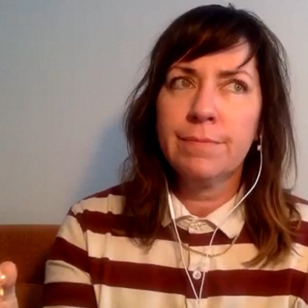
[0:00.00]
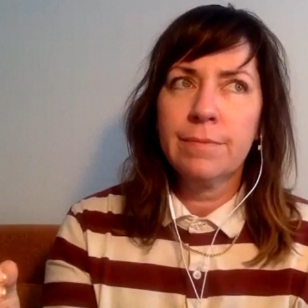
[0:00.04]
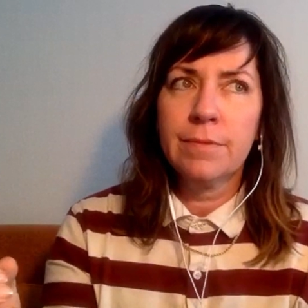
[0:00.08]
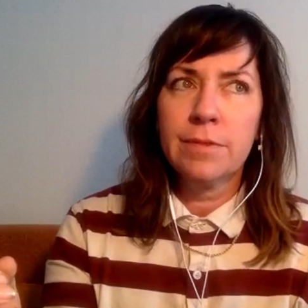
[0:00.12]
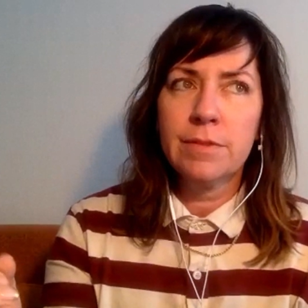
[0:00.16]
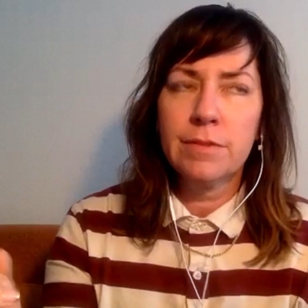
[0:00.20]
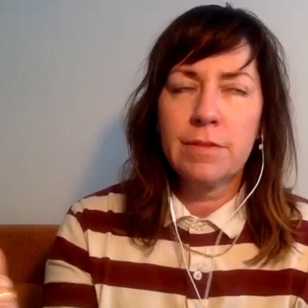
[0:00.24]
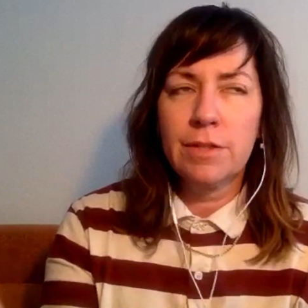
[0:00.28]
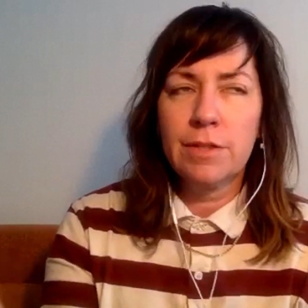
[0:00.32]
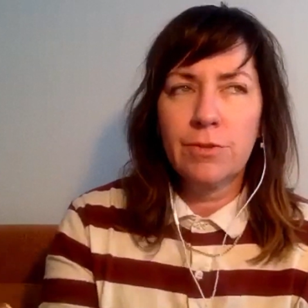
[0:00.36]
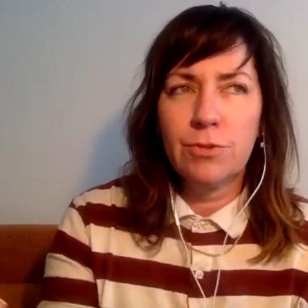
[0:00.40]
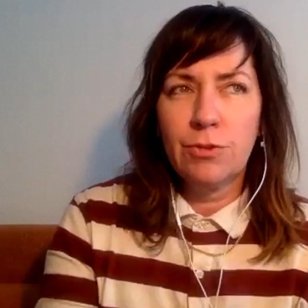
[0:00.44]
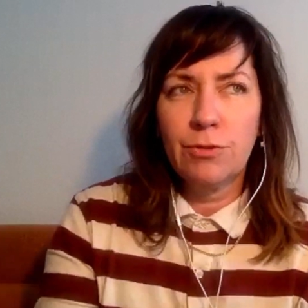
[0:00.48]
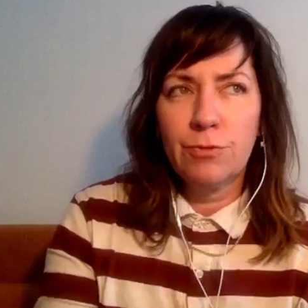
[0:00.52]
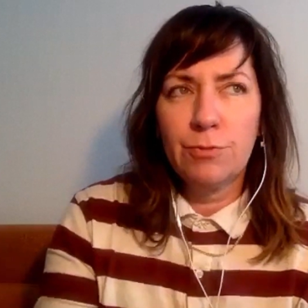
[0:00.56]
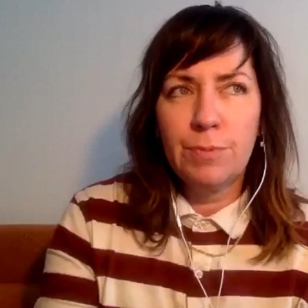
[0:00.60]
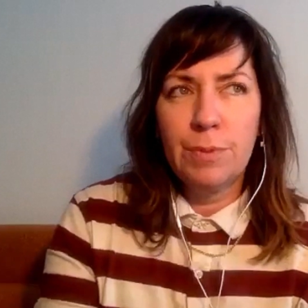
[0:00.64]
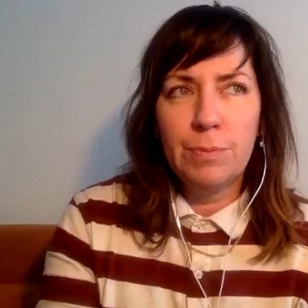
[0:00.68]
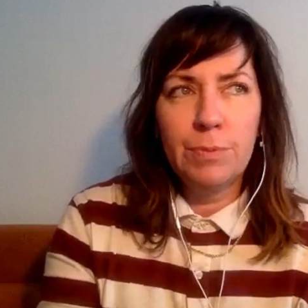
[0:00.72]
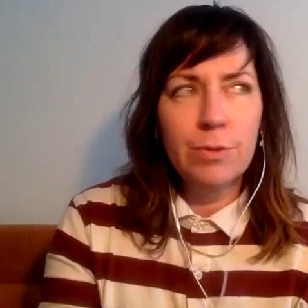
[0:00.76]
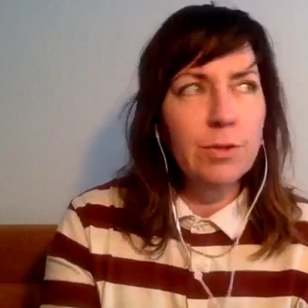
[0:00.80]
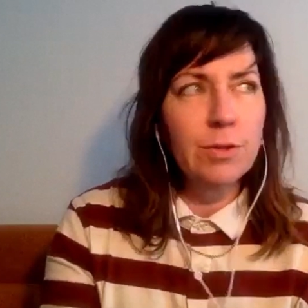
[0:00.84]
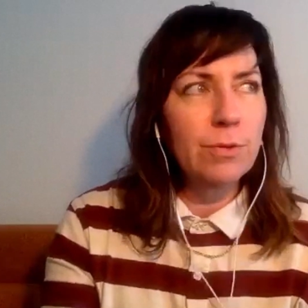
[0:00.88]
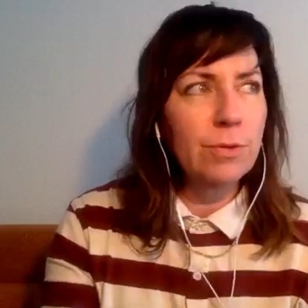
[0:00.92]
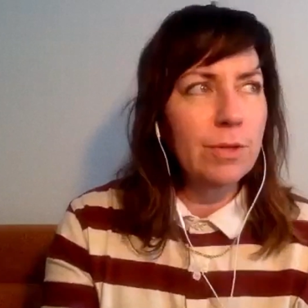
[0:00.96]
I don't know if
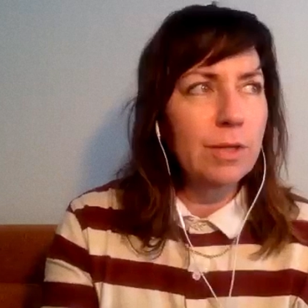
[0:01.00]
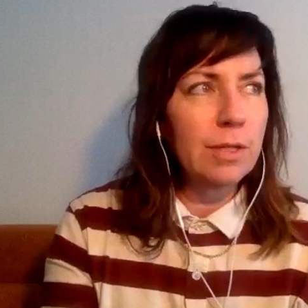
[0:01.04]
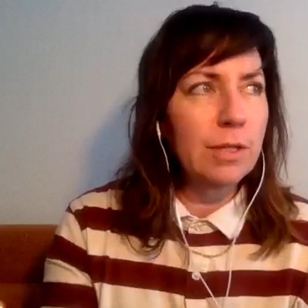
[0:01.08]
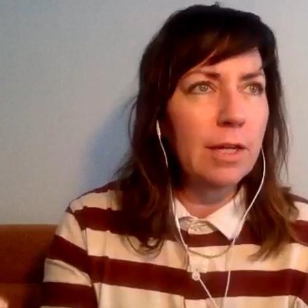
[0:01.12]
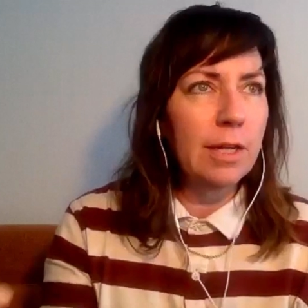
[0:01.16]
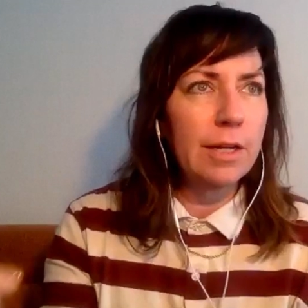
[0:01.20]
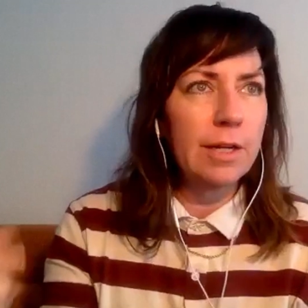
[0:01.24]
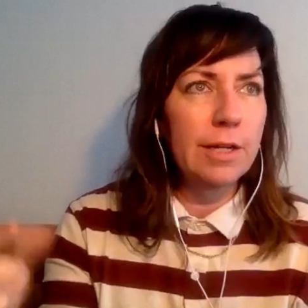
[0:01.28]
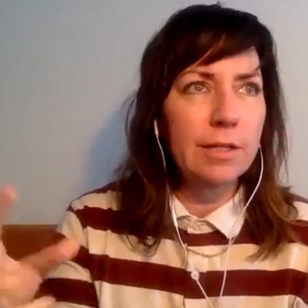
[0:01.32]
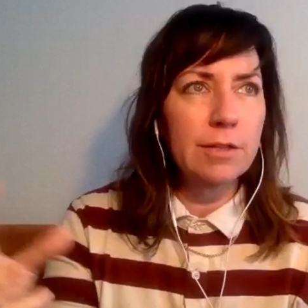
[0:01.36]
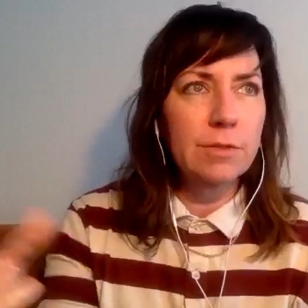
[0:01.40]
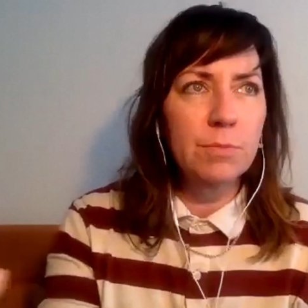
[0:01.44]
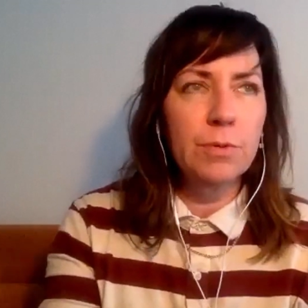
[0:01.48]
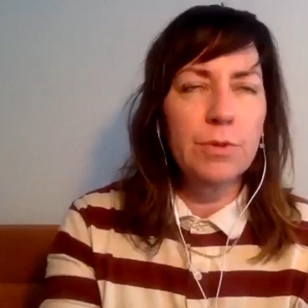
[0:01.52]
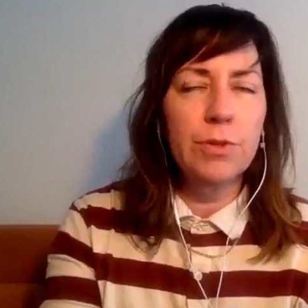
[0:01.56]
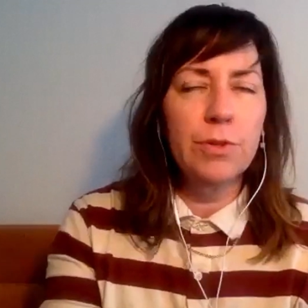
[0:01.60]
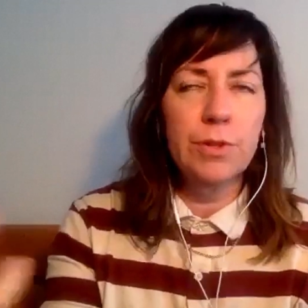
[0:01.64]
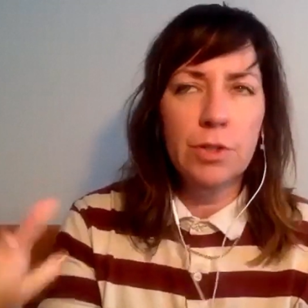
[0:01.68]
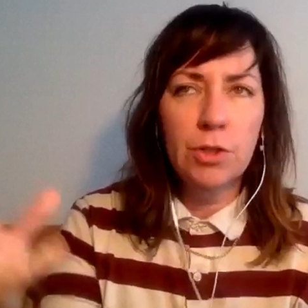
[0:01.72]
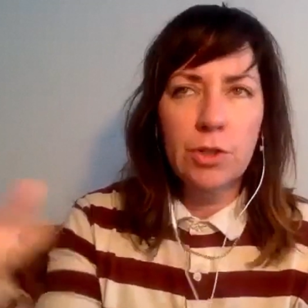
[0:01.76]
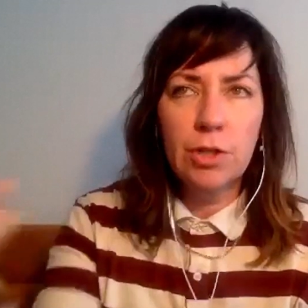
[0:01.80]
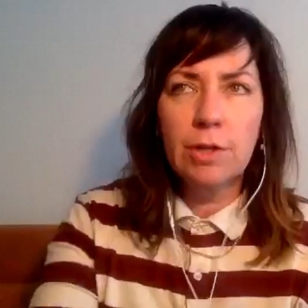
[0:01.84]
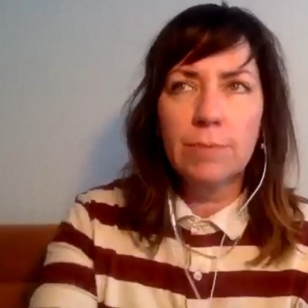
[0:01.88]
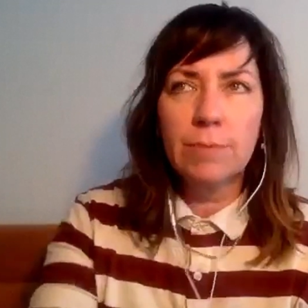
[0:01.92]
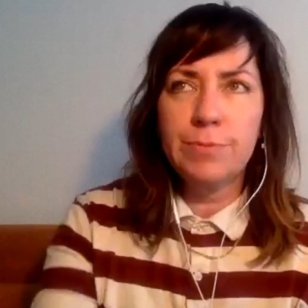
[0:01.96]
people know what a LUT is, but
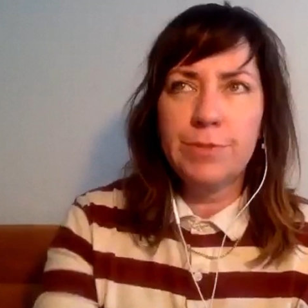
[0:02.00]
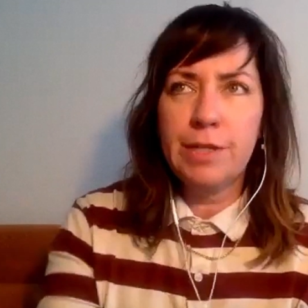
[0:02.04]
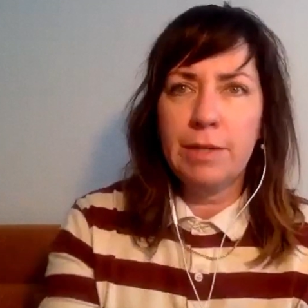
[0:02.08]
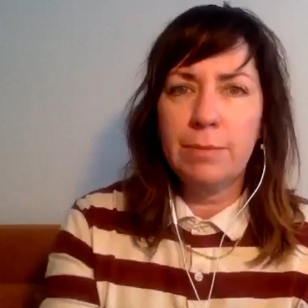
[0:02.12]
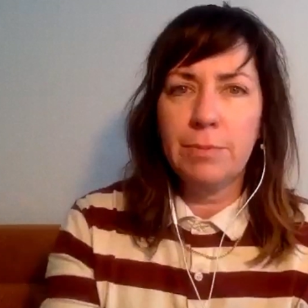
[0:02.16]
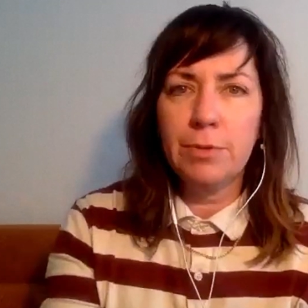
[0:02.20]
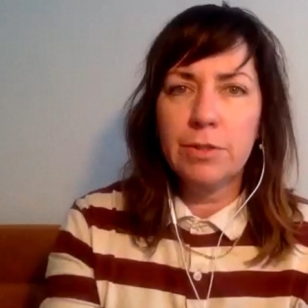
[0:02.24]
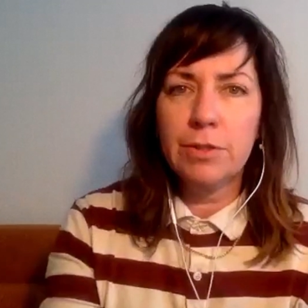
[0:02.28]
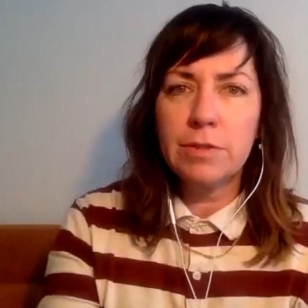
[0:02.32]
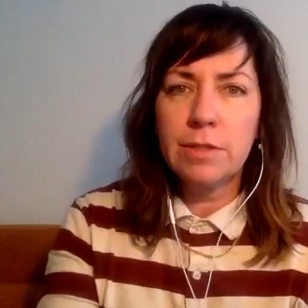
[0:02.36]
the lookup table.